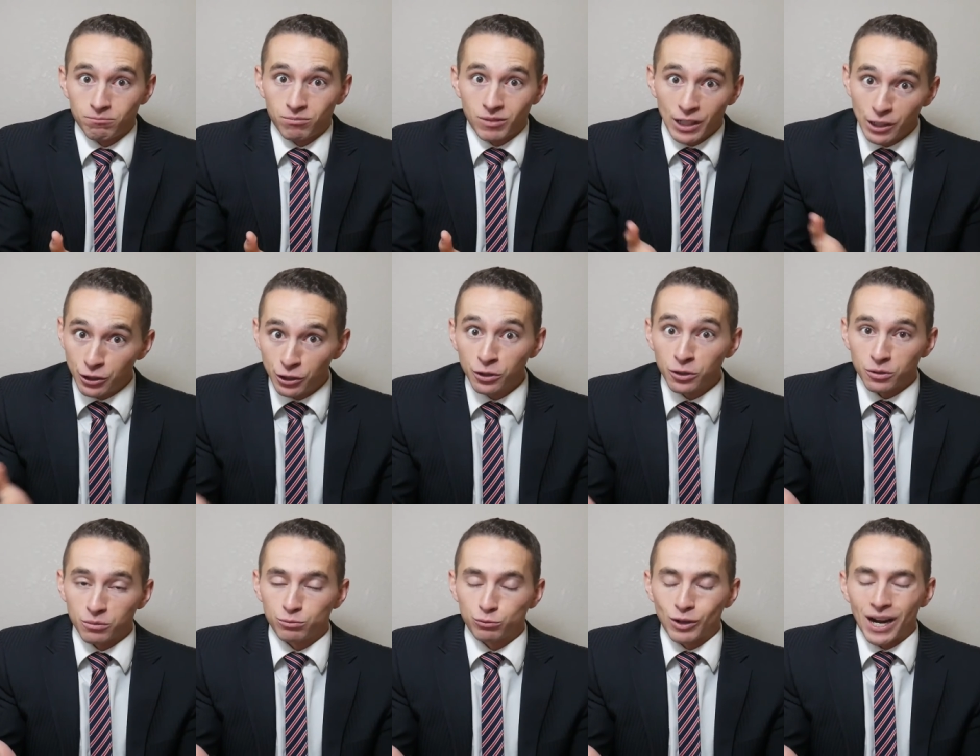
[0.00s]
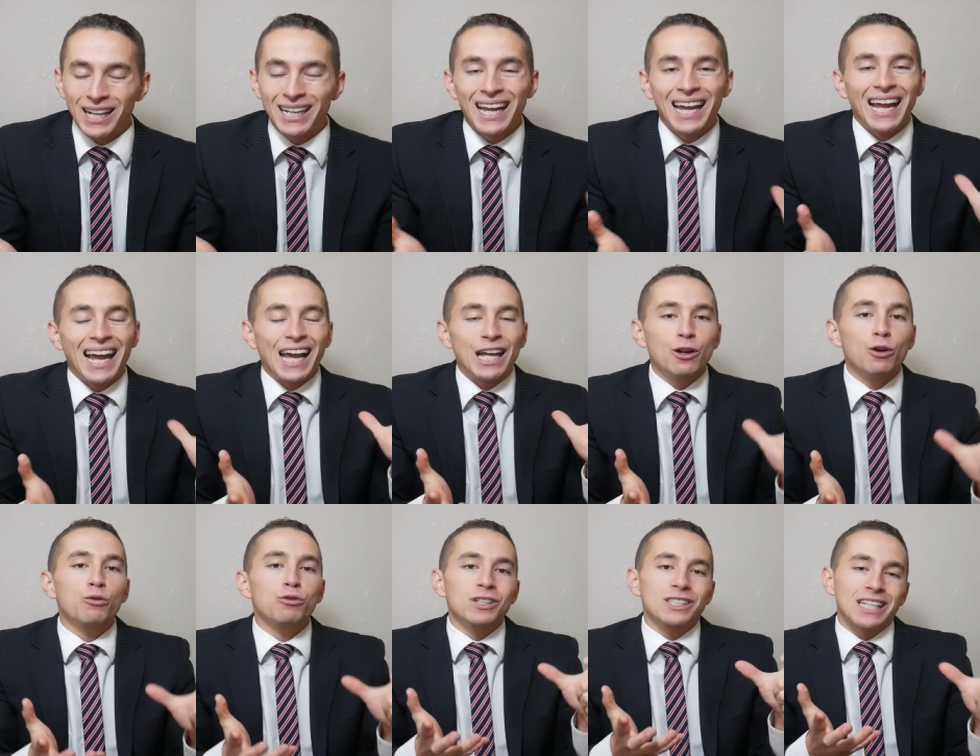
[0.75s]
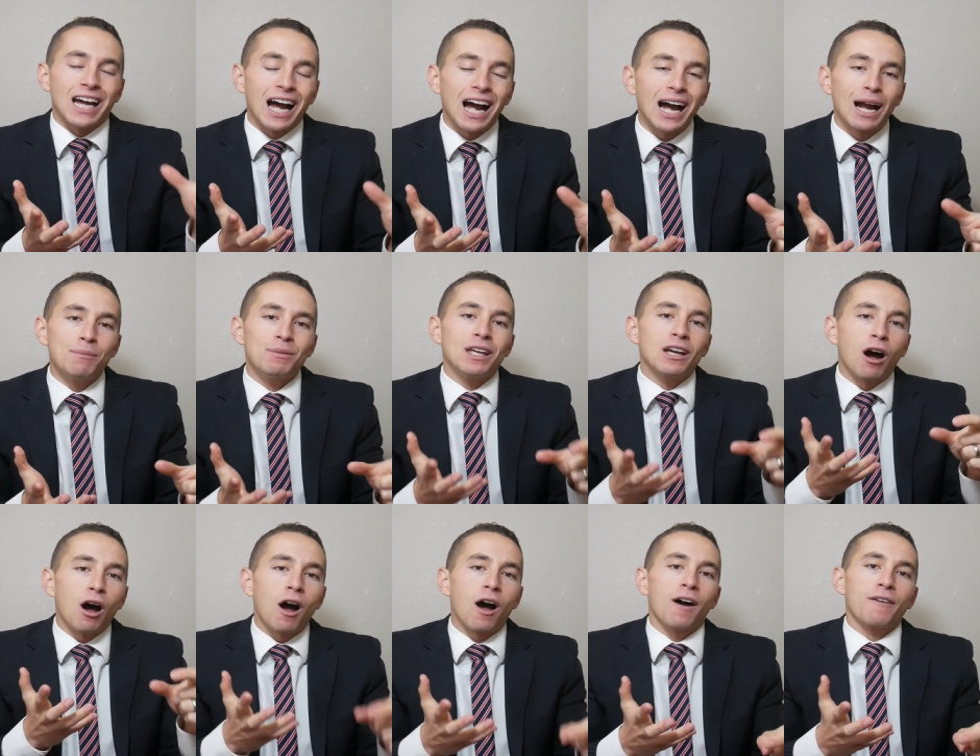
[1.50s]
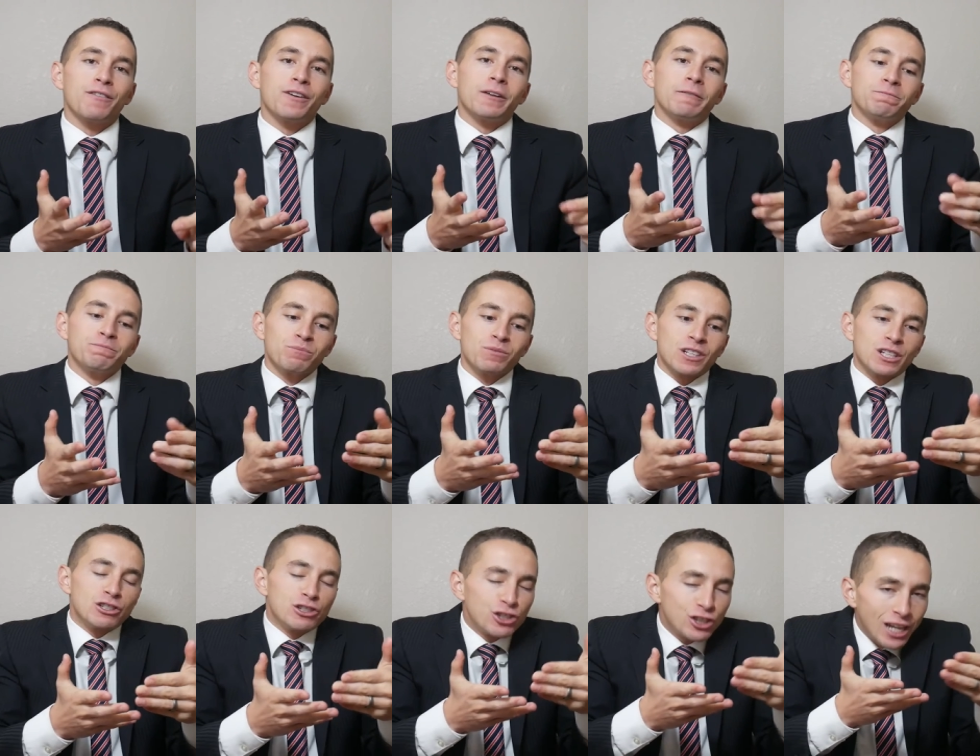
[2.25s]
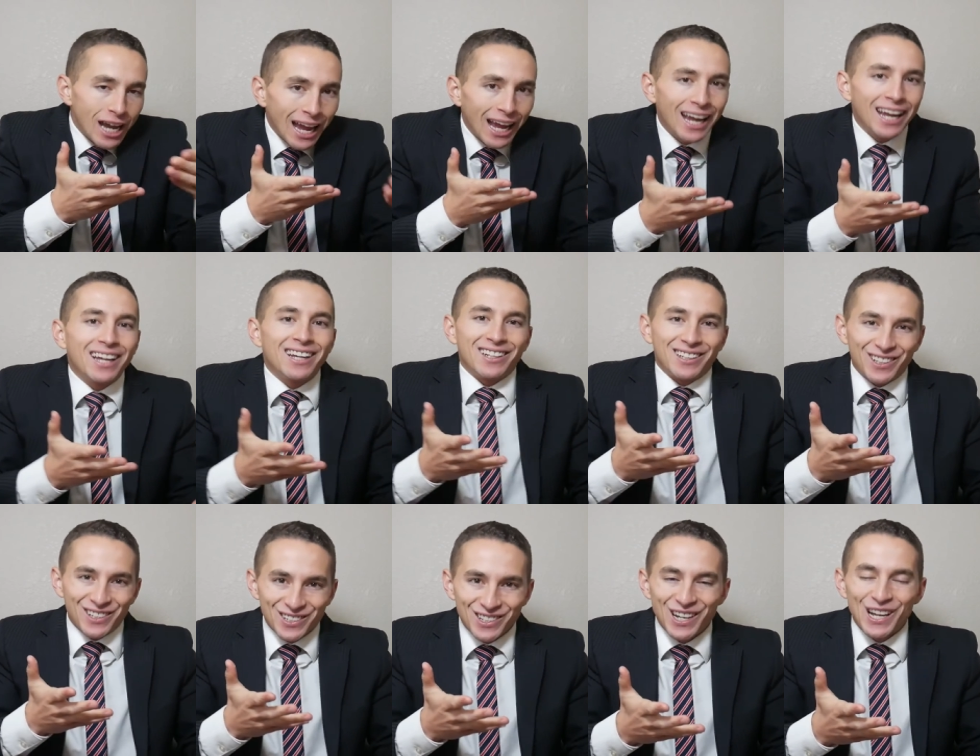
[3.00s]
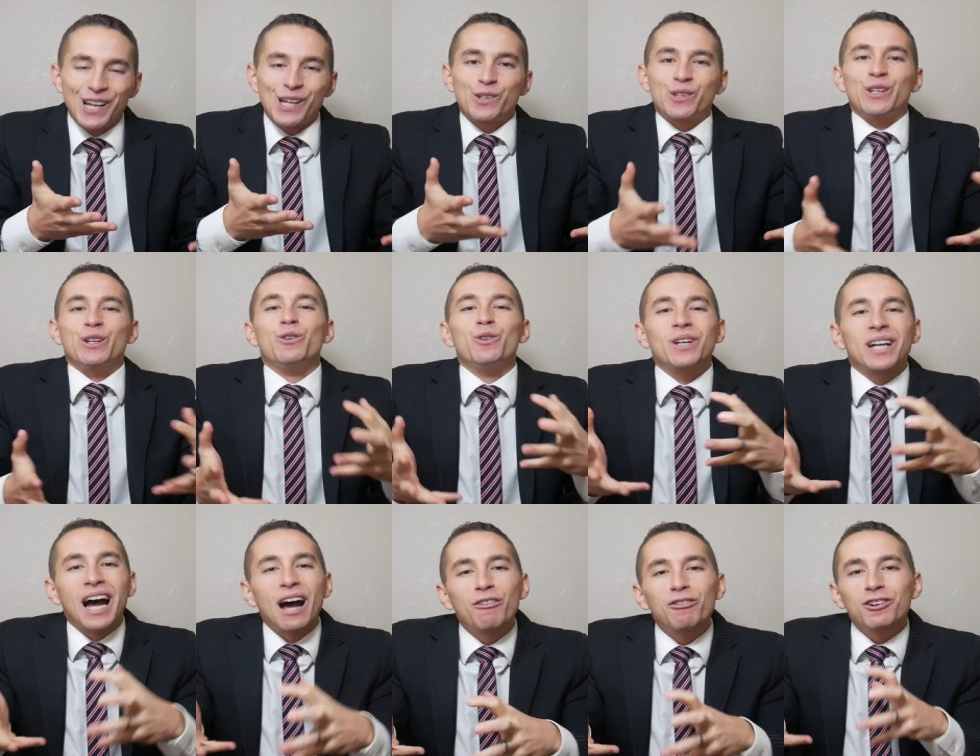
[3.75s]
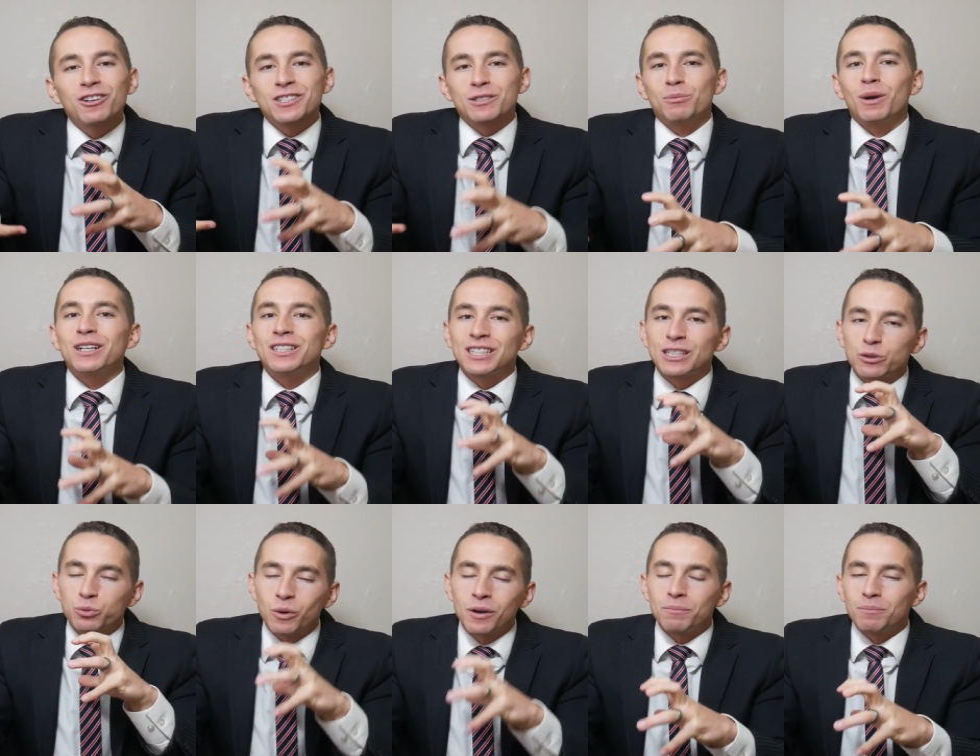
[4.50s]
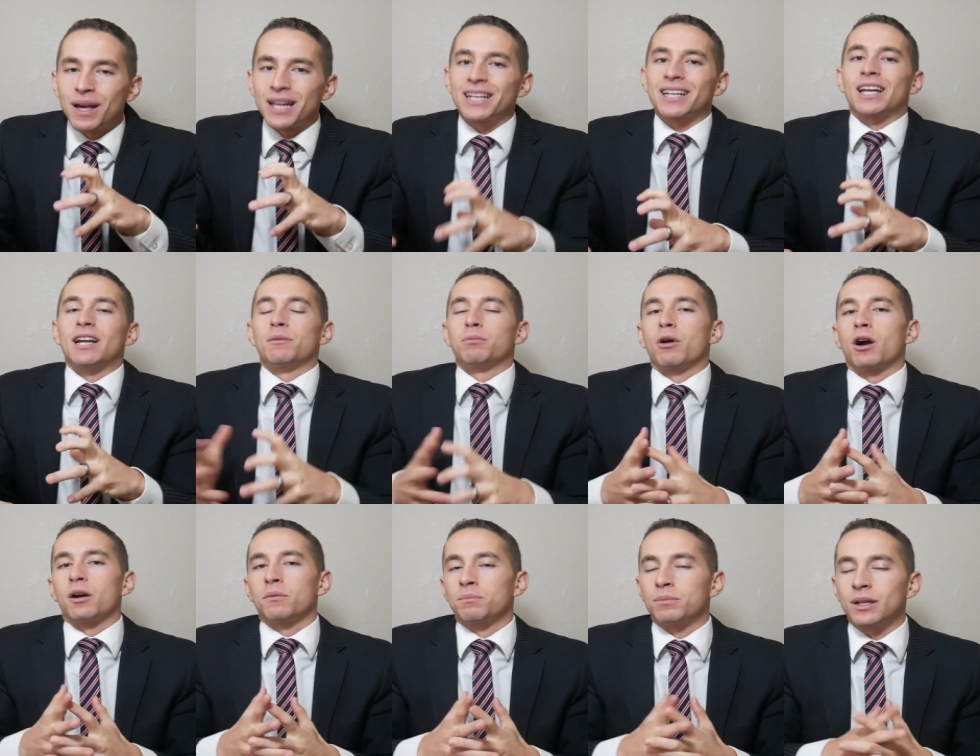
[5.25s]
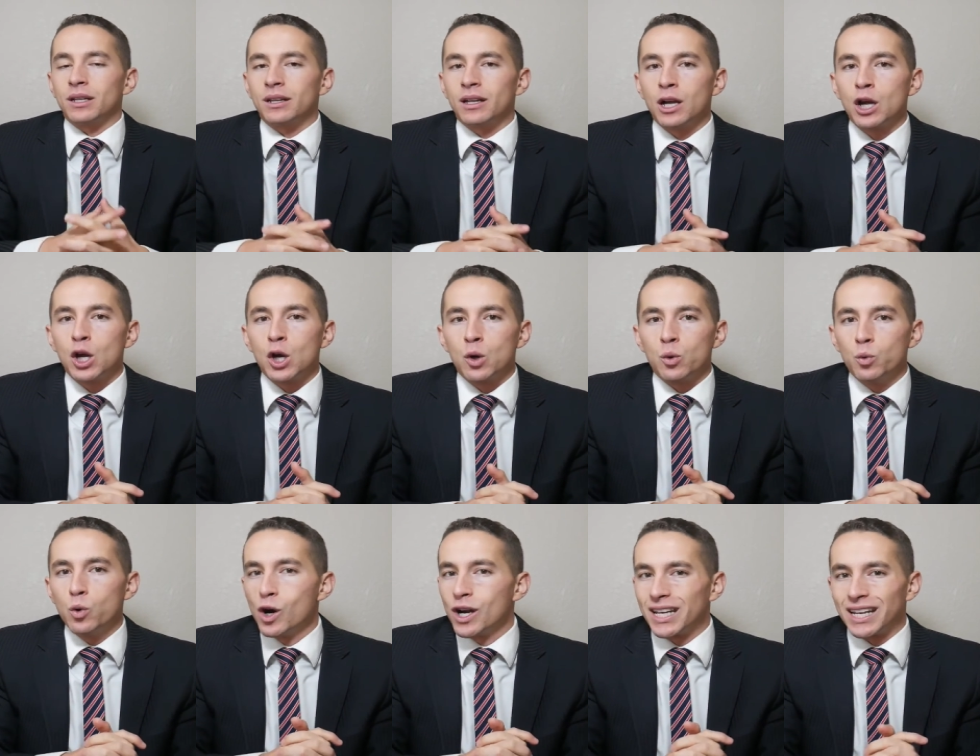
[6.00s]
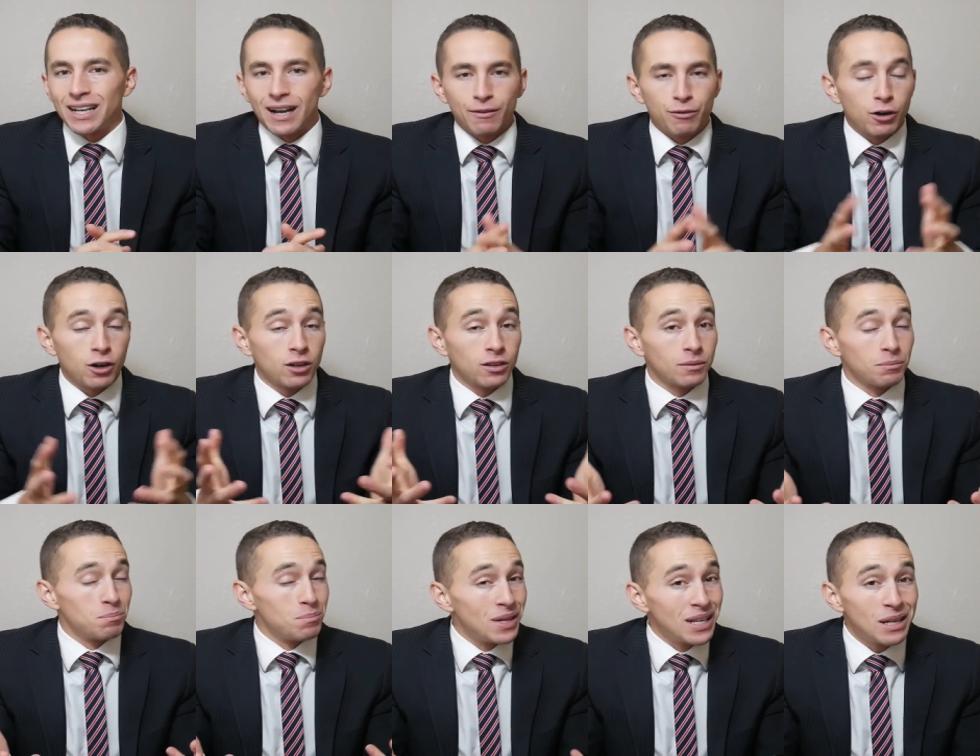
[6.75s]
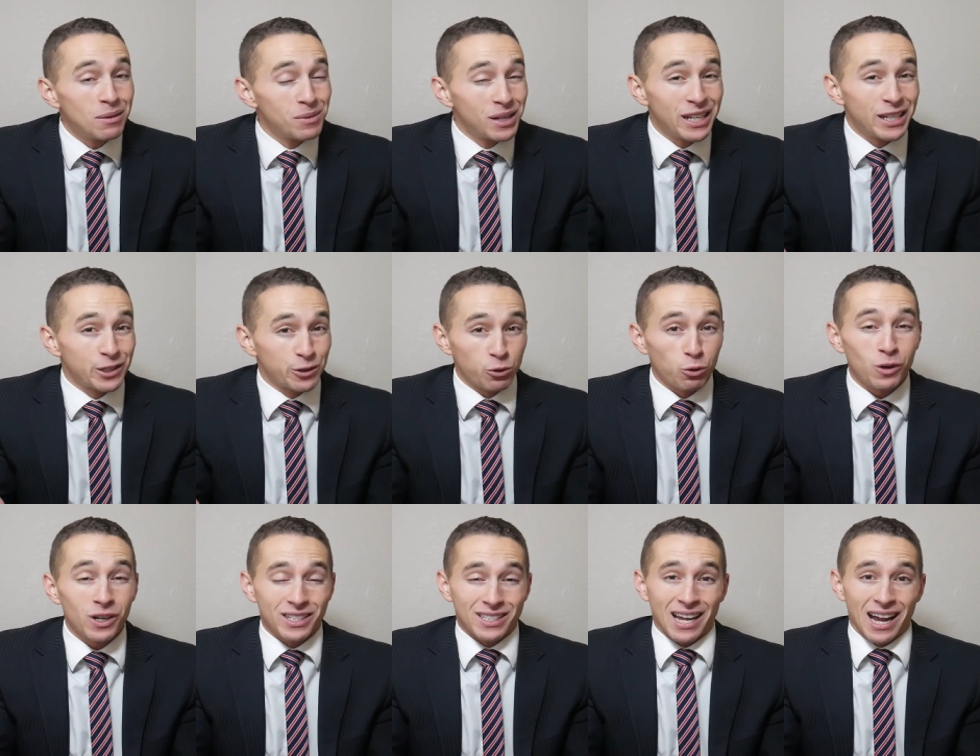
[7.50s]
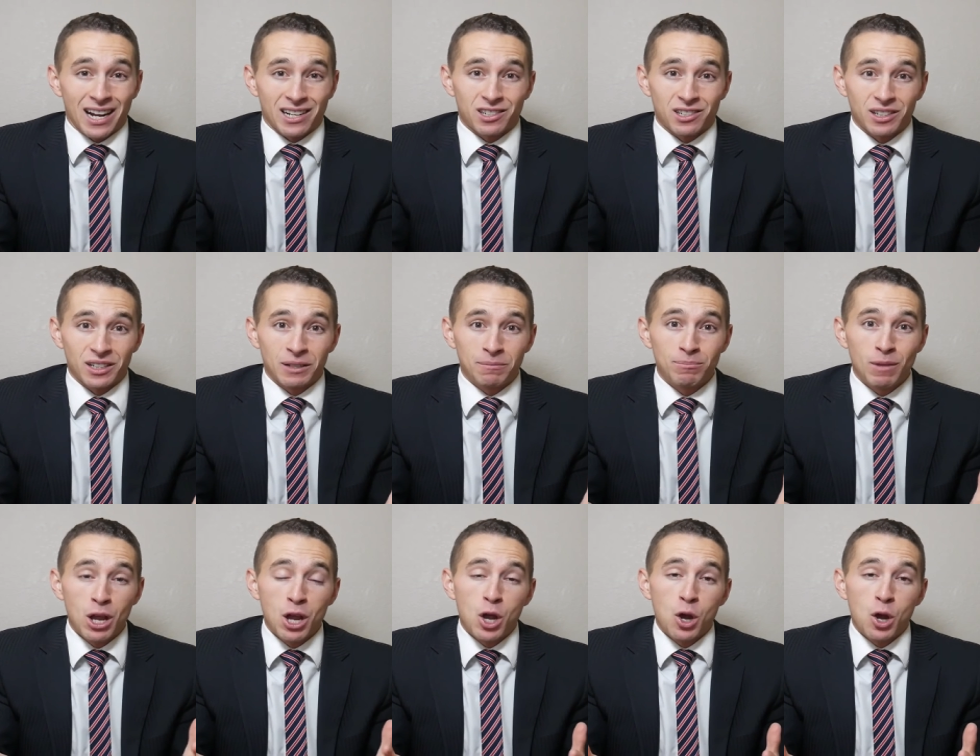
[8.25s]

They do, right? And over time they often change so they don't cover as much as what Medicare Part B would. And I've heard many, many stories actually